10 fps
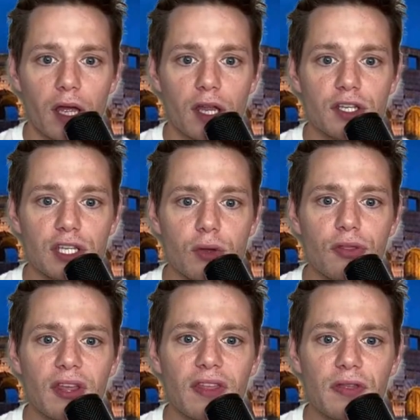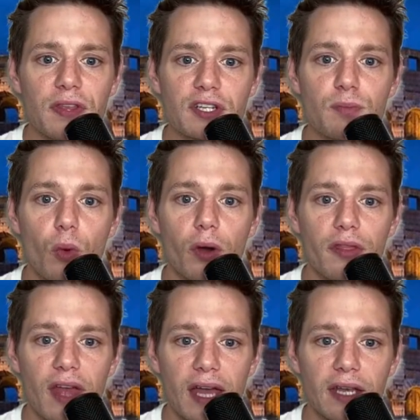Do you think that there's more
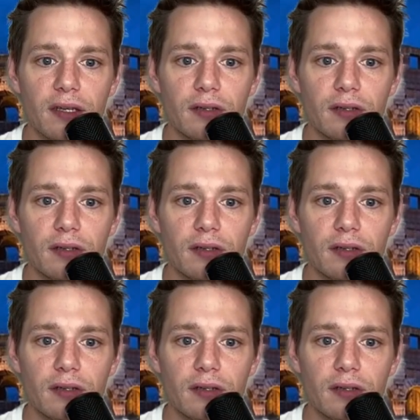than,